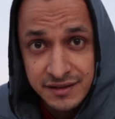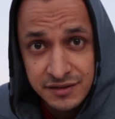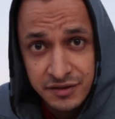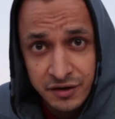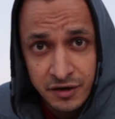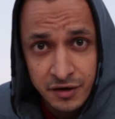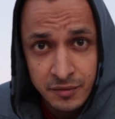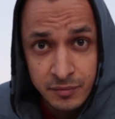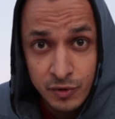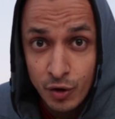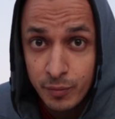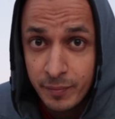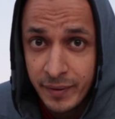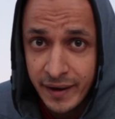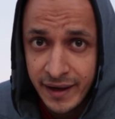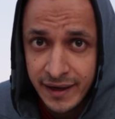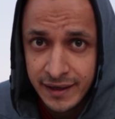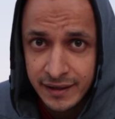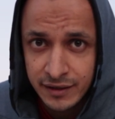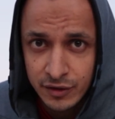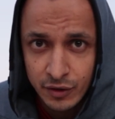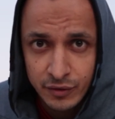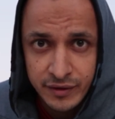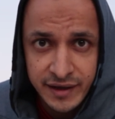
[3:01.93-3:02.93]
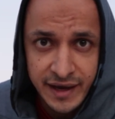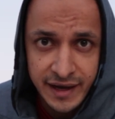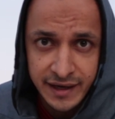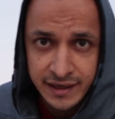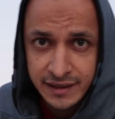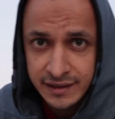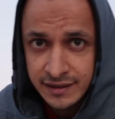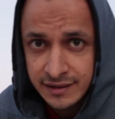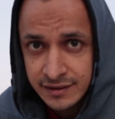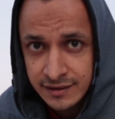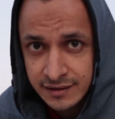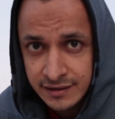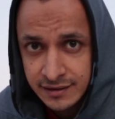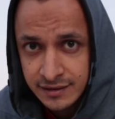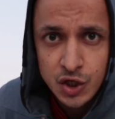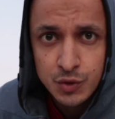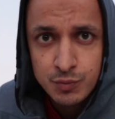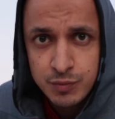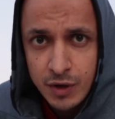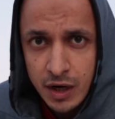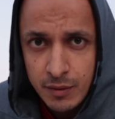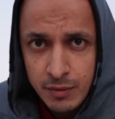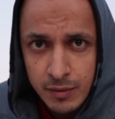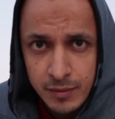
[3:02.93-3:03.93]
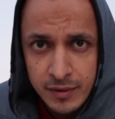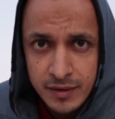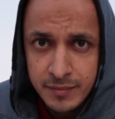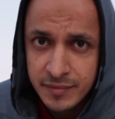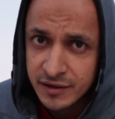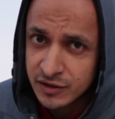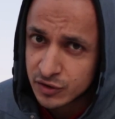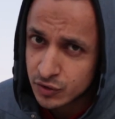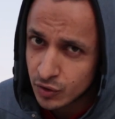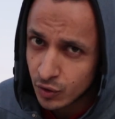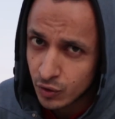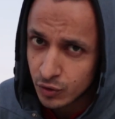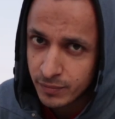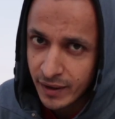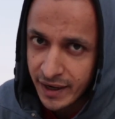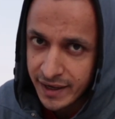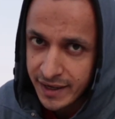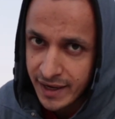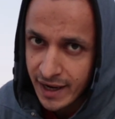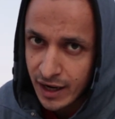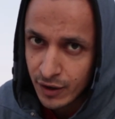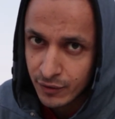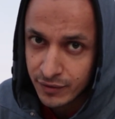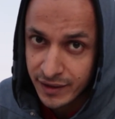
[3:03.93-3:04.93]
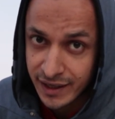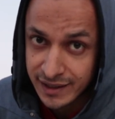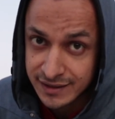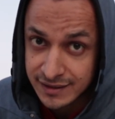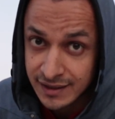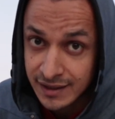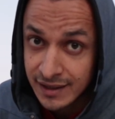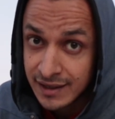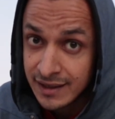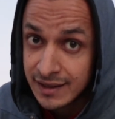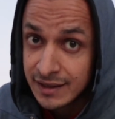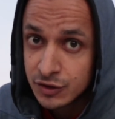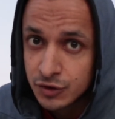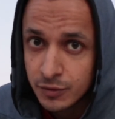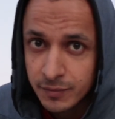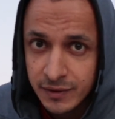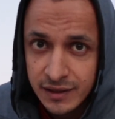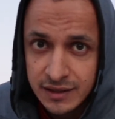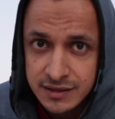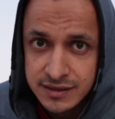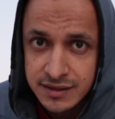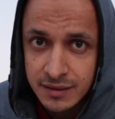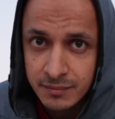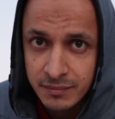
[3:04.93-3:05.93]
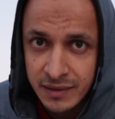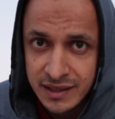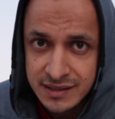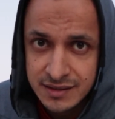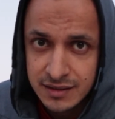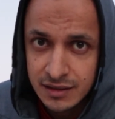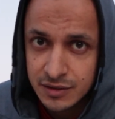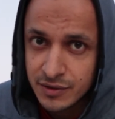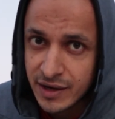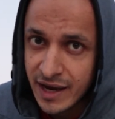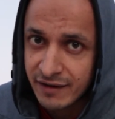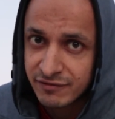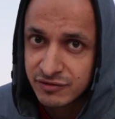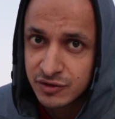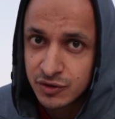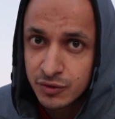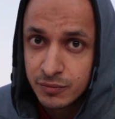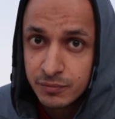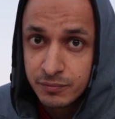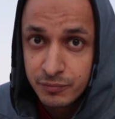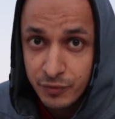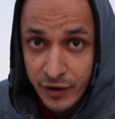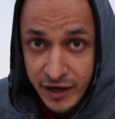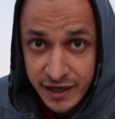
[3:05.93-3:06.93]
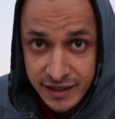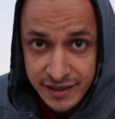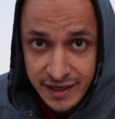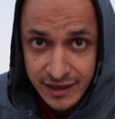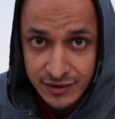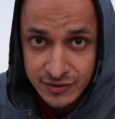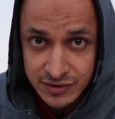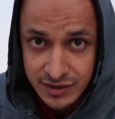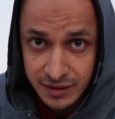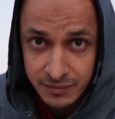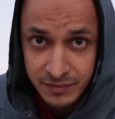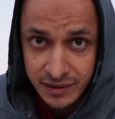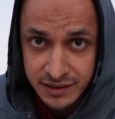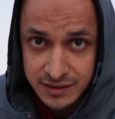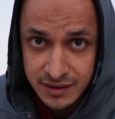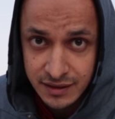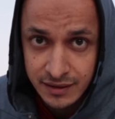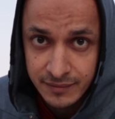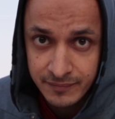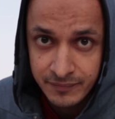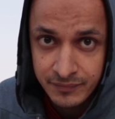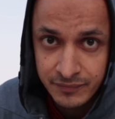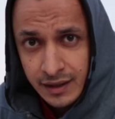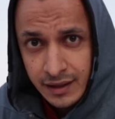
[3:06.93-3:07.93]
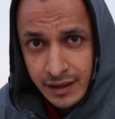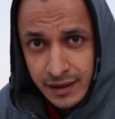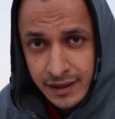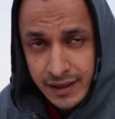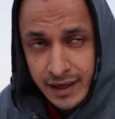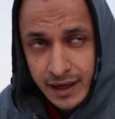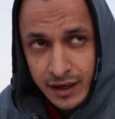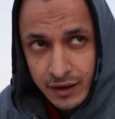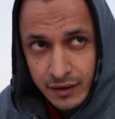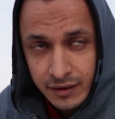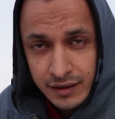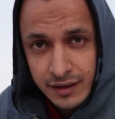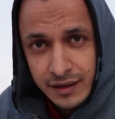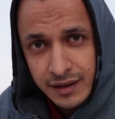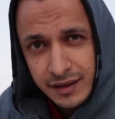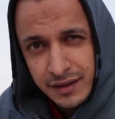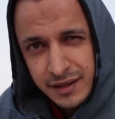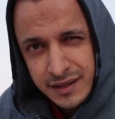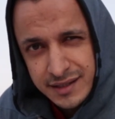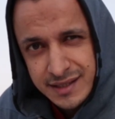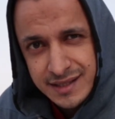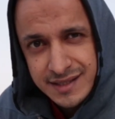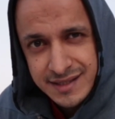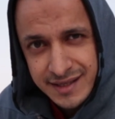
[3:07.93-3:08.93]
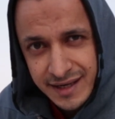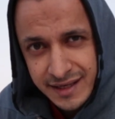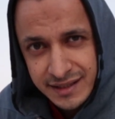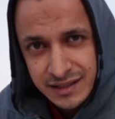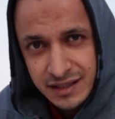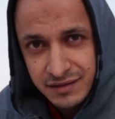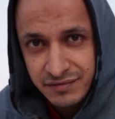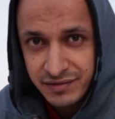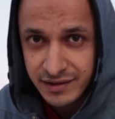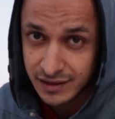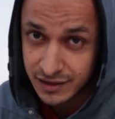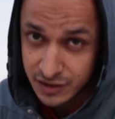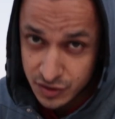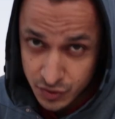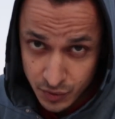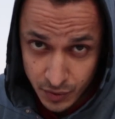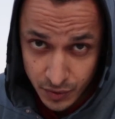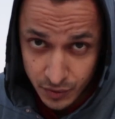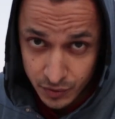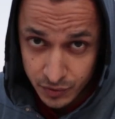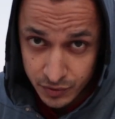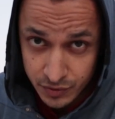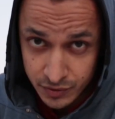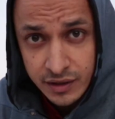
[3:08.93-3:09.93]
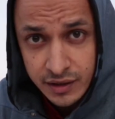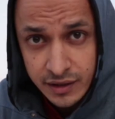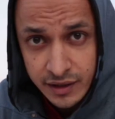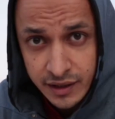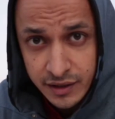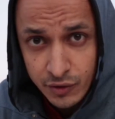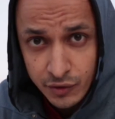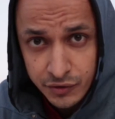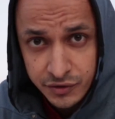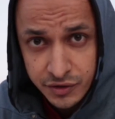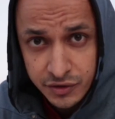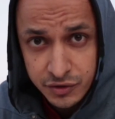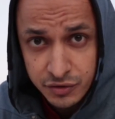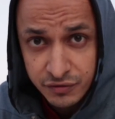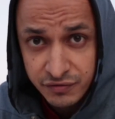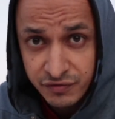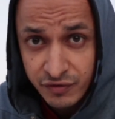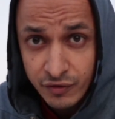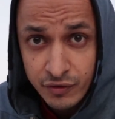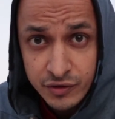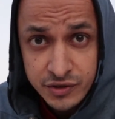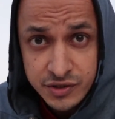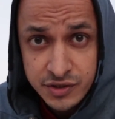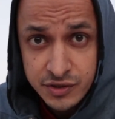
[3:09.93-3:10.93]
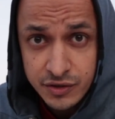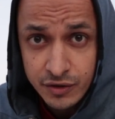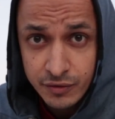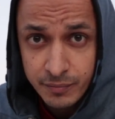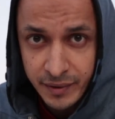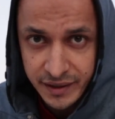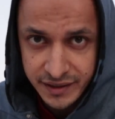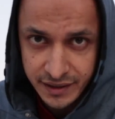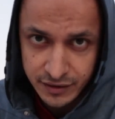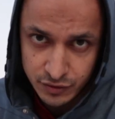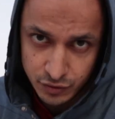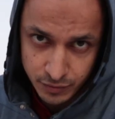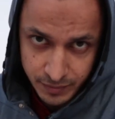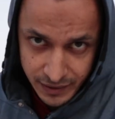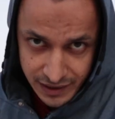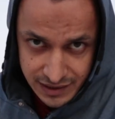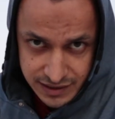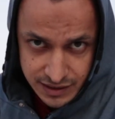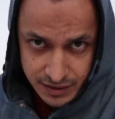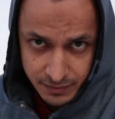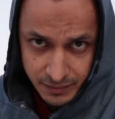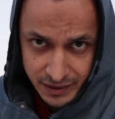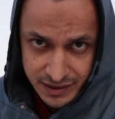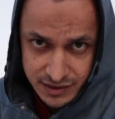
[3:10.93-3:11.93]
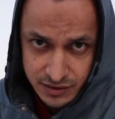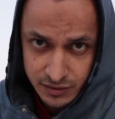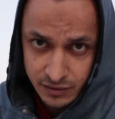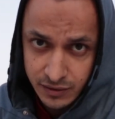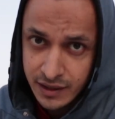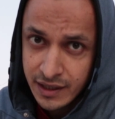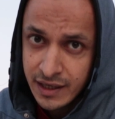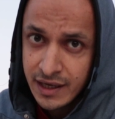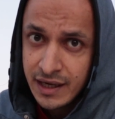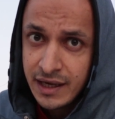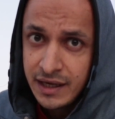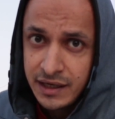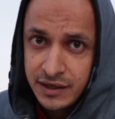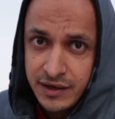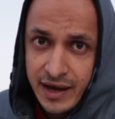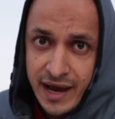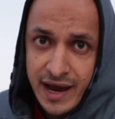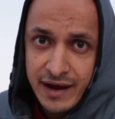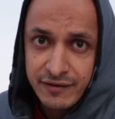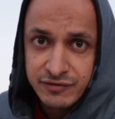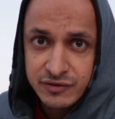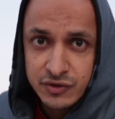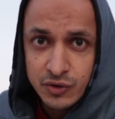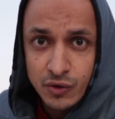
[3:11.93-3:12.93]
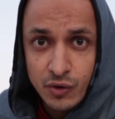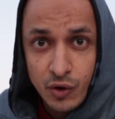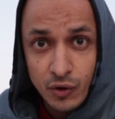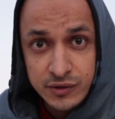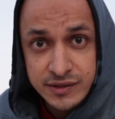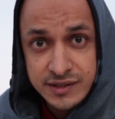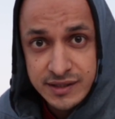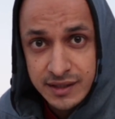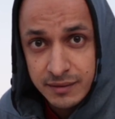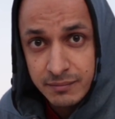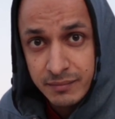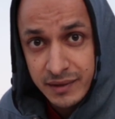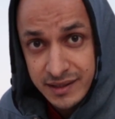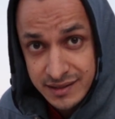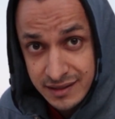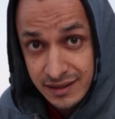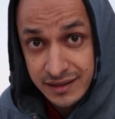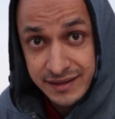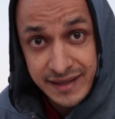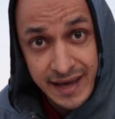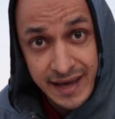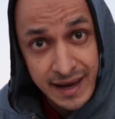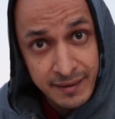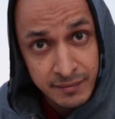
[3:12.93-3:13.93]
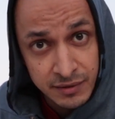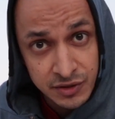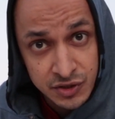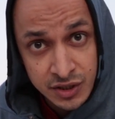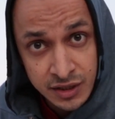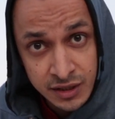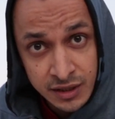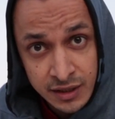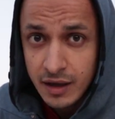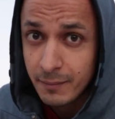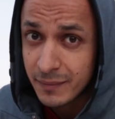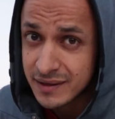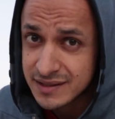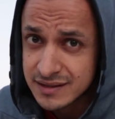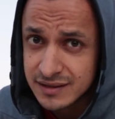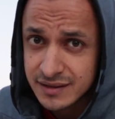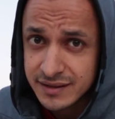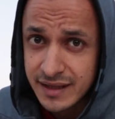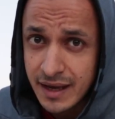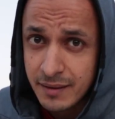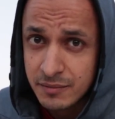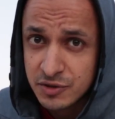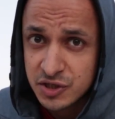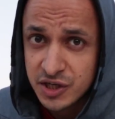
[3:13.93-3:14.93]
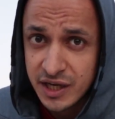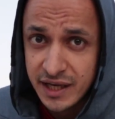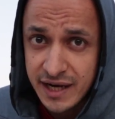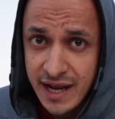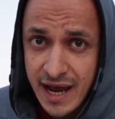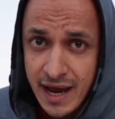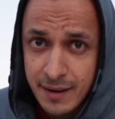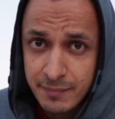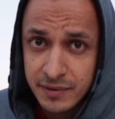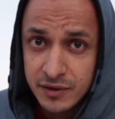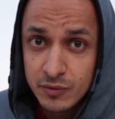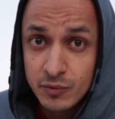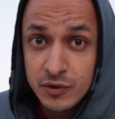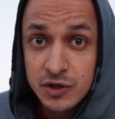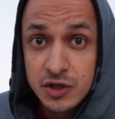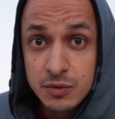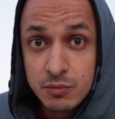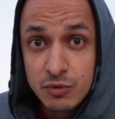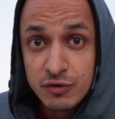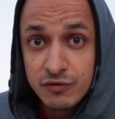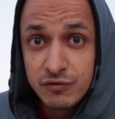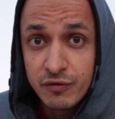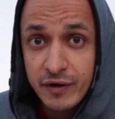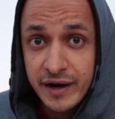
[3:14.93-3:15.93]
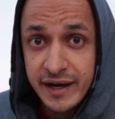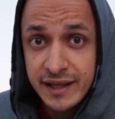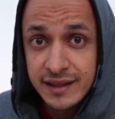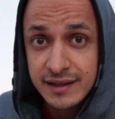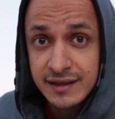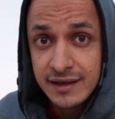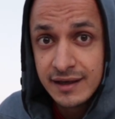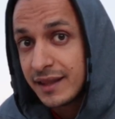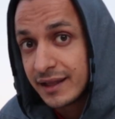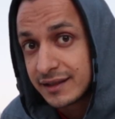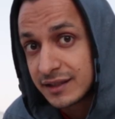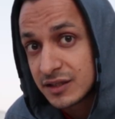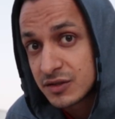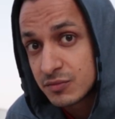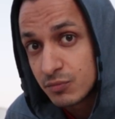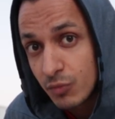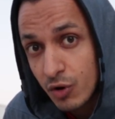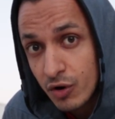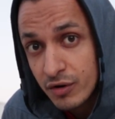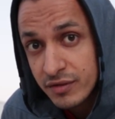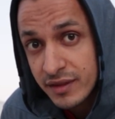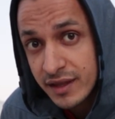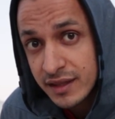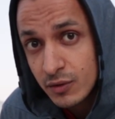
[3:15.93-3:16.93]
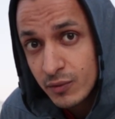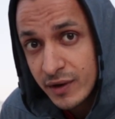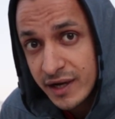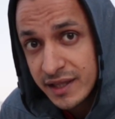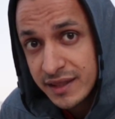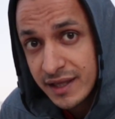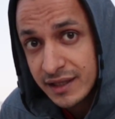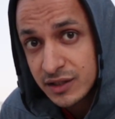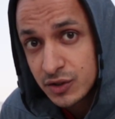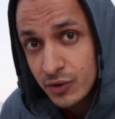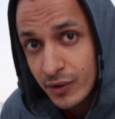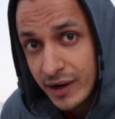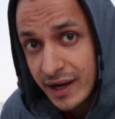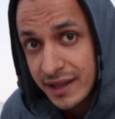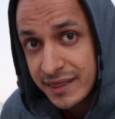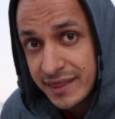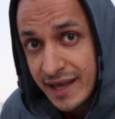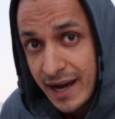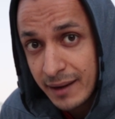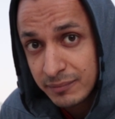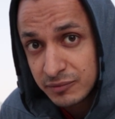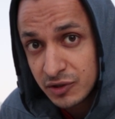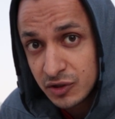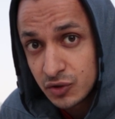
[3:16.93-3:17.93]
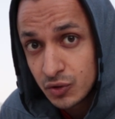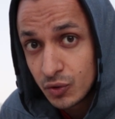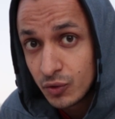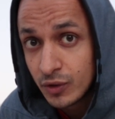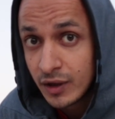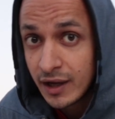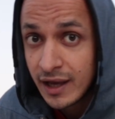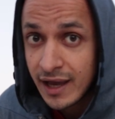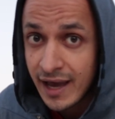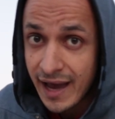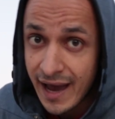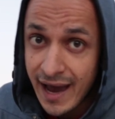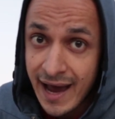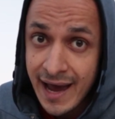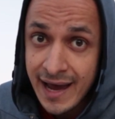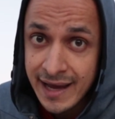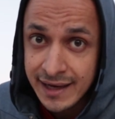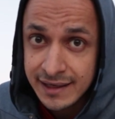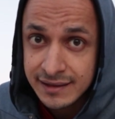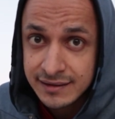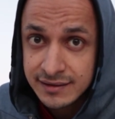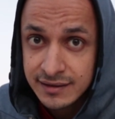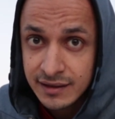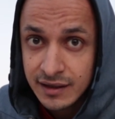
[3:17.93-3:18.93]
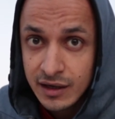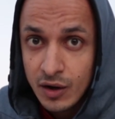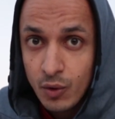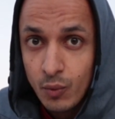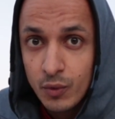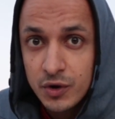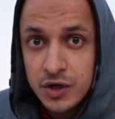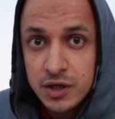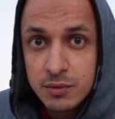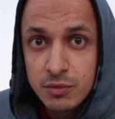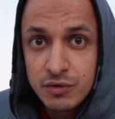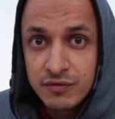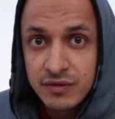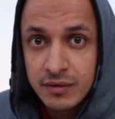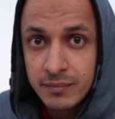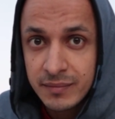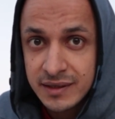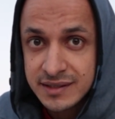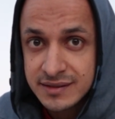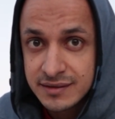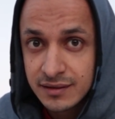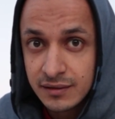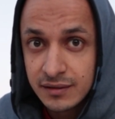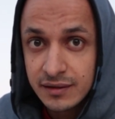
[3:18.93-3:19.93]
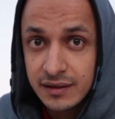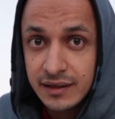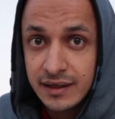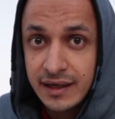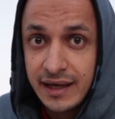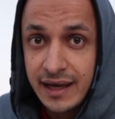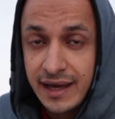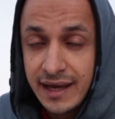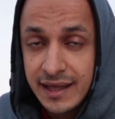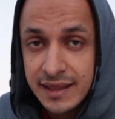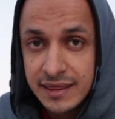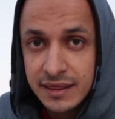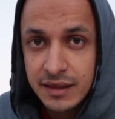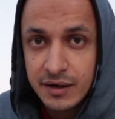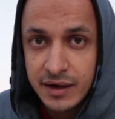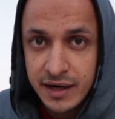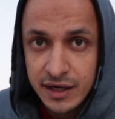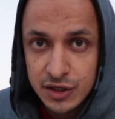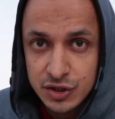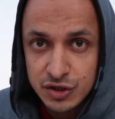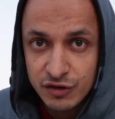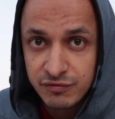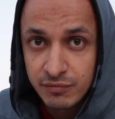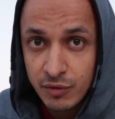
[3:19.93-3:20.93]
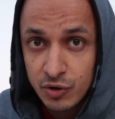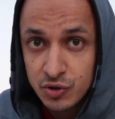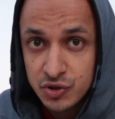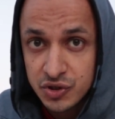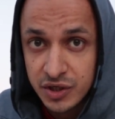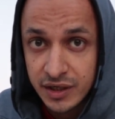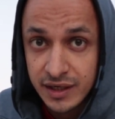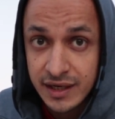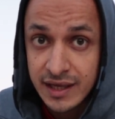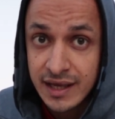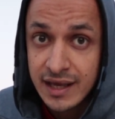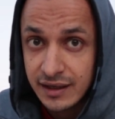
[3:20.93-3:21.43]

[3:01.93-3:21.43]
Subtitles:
the term no pain, no gain. You've probably been told by now that to build some muscle, you have to break down some muscle. Now, this is scientifically true. In order to force your body to build some muscle, you have to cause some muscle damage. Muscle damage can happen when you move weight that is more than the weight that you're adapted to, and when you move the muscle in the range of motion,